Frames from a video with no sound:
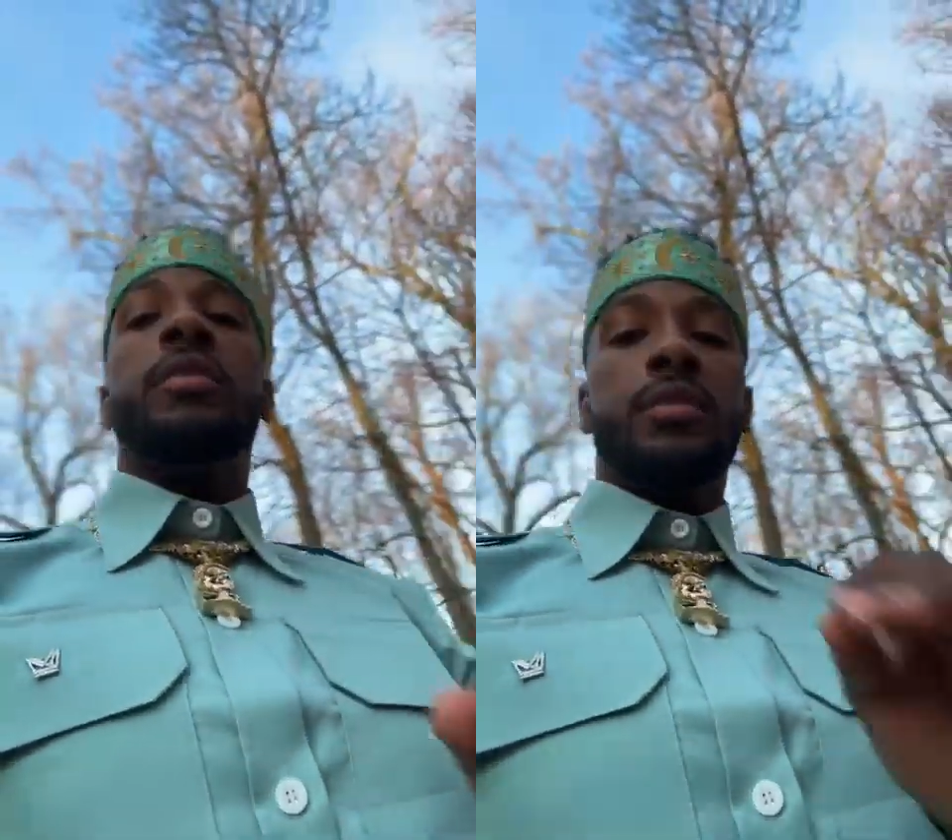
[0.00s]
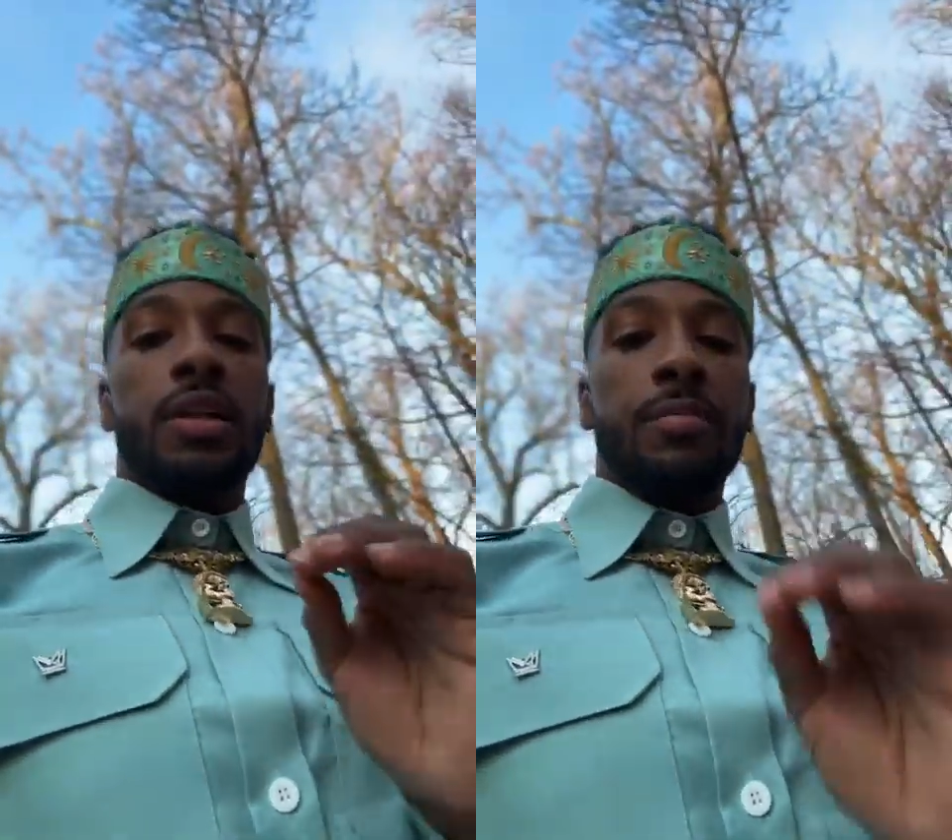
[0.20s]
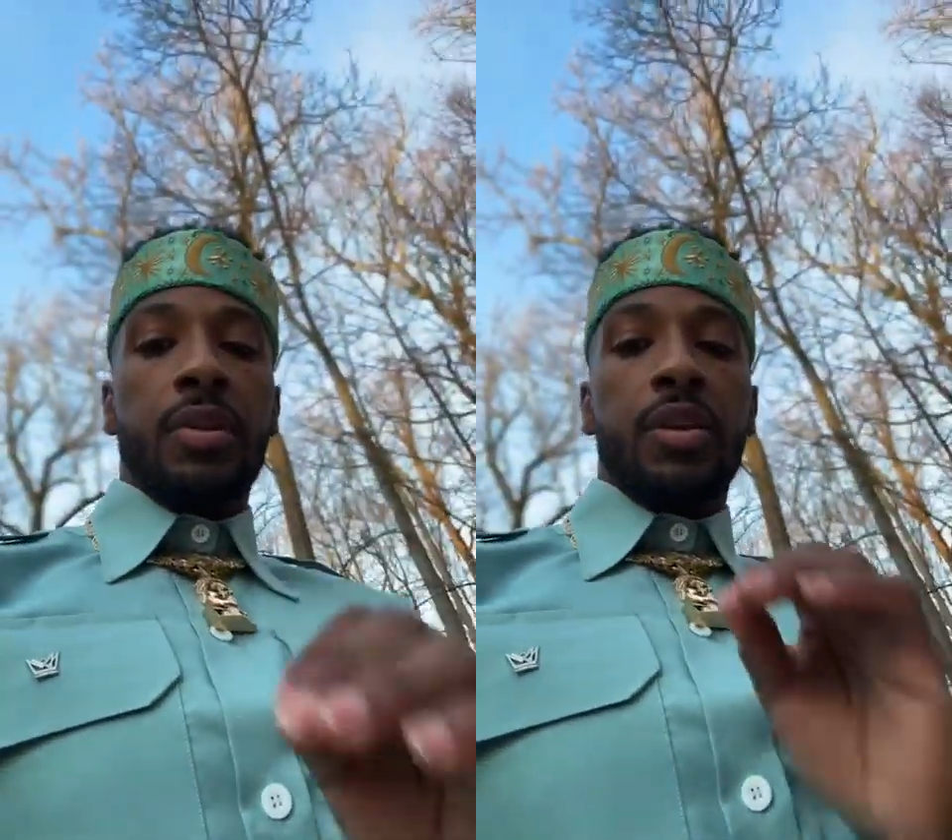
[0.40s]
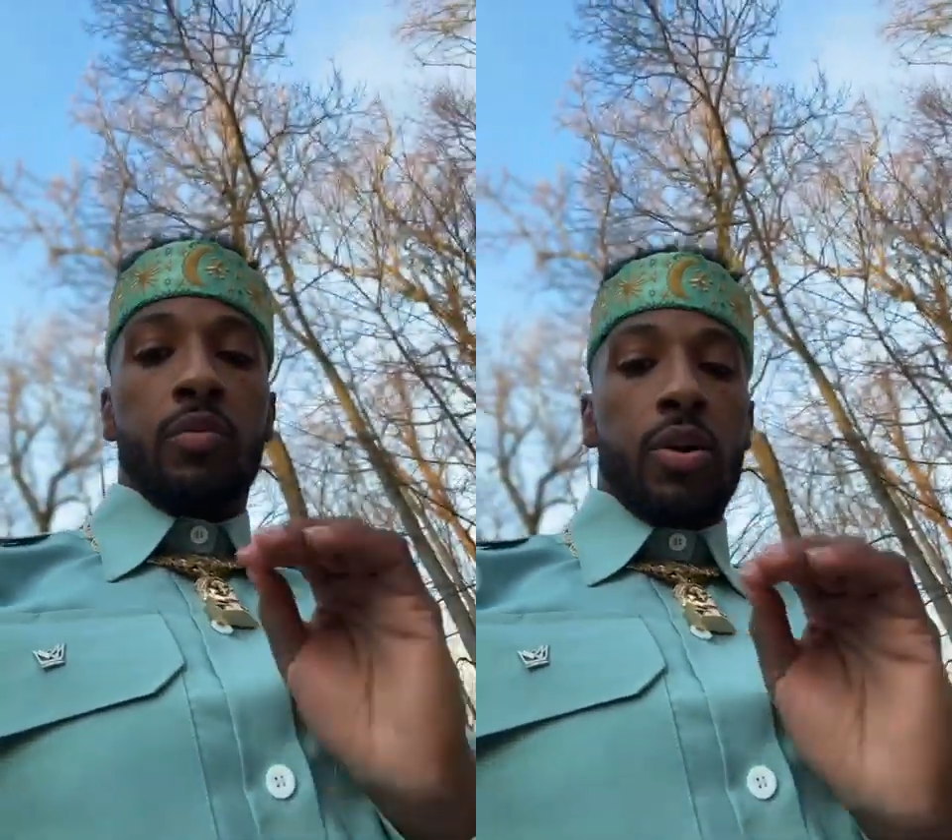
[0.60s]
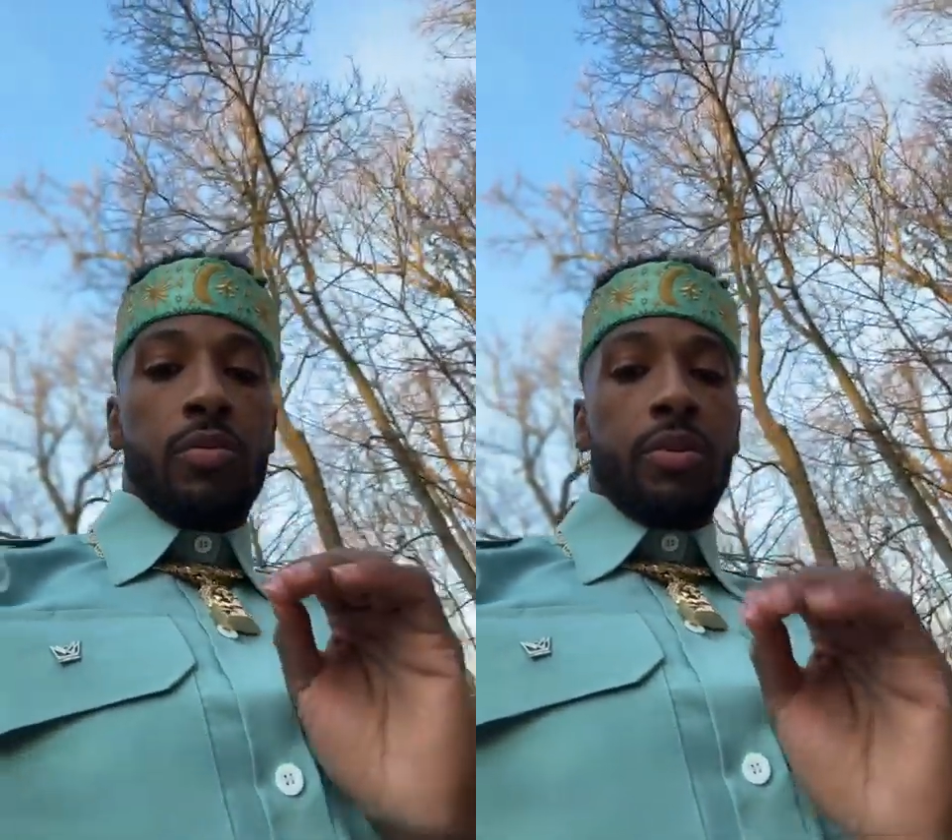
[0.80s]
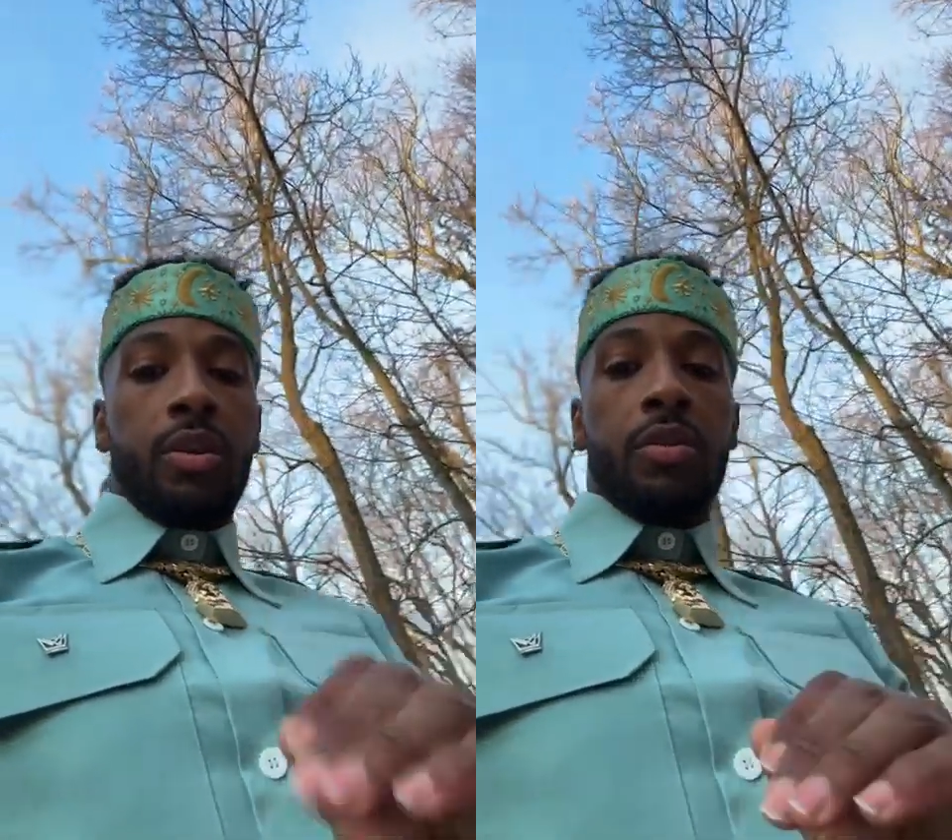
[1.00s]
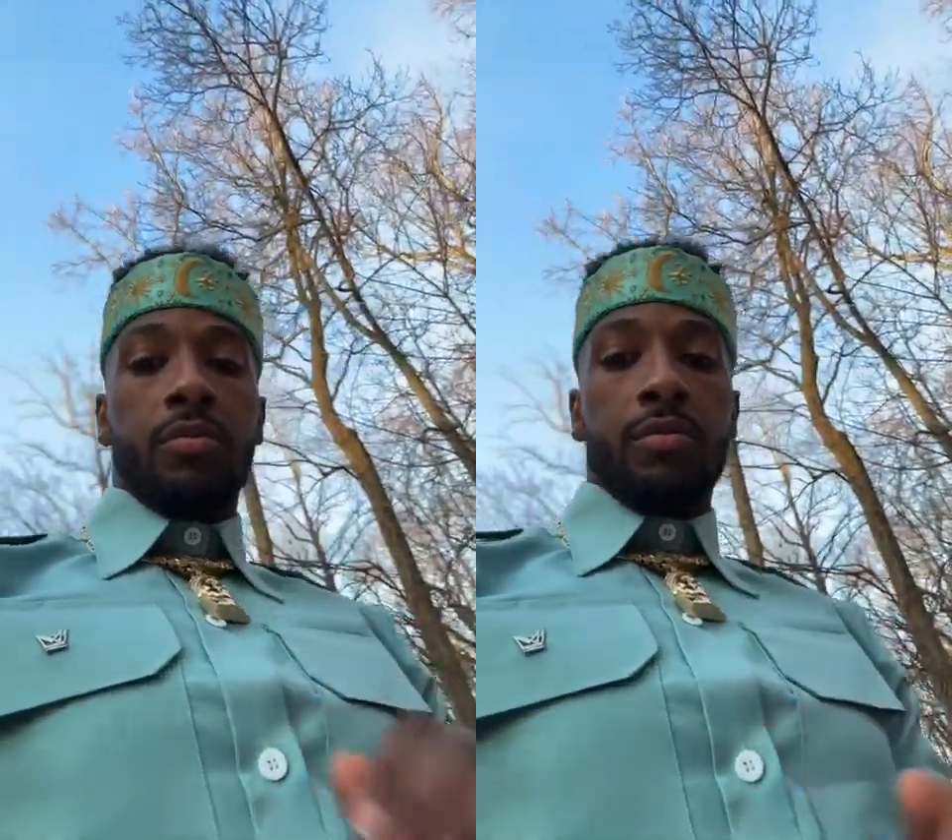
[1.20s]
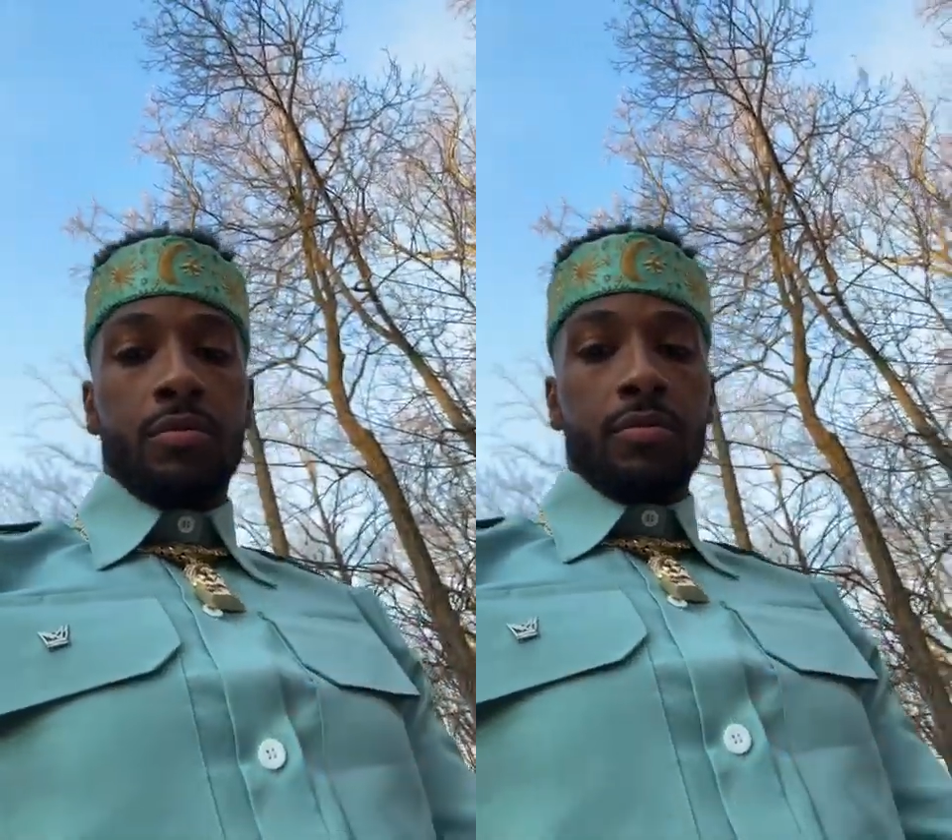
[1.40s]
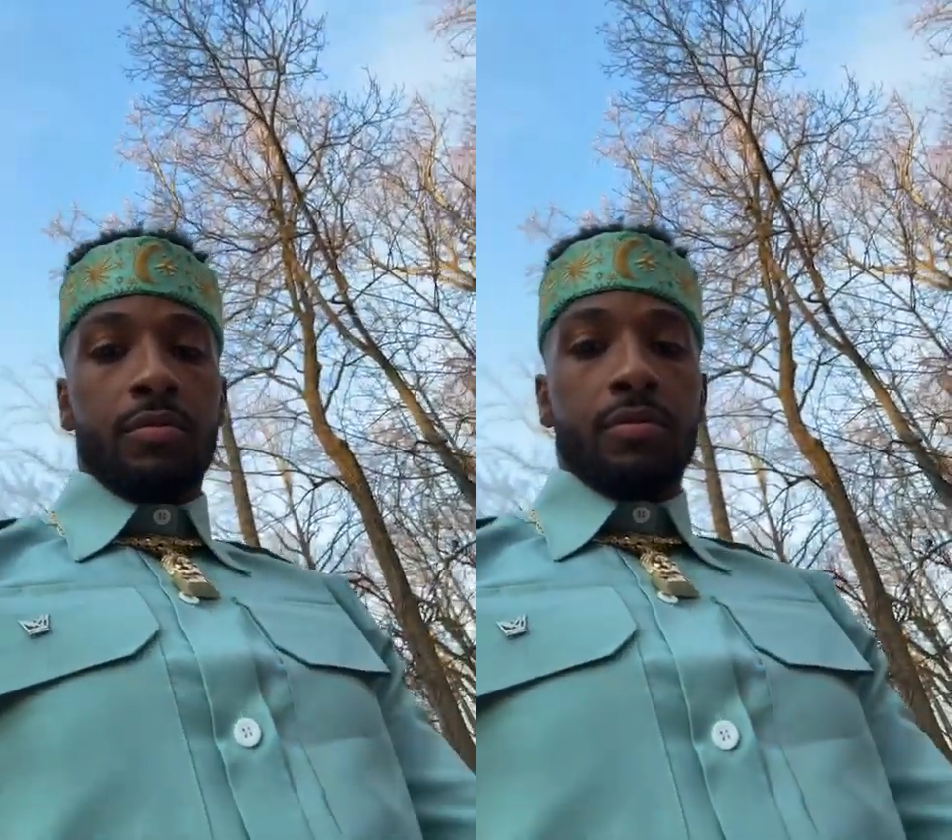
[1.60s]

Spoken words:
There's something wrong with you.